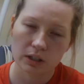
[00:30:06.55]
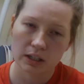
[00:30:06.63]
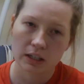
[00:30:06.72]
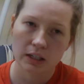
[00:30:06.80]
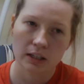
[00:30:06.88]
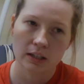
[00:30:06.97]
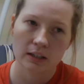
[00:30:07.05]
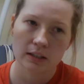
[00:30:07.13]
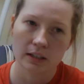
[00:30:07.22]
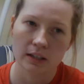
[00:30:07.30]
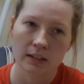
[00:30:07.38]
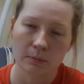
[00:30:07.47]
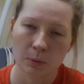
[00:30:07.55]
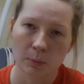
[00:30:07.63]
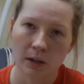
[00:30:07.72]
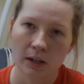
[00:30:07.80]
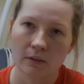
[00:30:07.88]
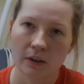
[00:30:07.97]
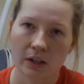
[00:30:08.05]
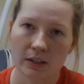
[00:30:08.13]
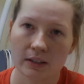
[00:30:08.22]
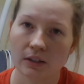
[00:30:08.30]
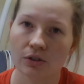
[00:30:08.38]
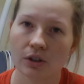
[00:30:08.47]
a deeper plane of
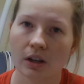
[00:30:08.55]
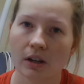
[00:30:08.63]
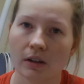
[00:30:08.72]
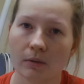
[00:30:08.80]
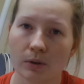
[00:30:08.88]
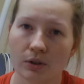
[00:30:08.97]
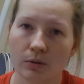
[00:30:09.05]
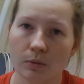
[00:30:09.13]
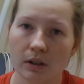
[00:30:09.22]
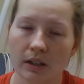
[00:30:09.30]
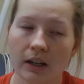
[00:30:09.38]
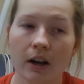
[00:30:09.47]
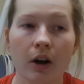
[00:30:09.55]
anesthesia than what you want,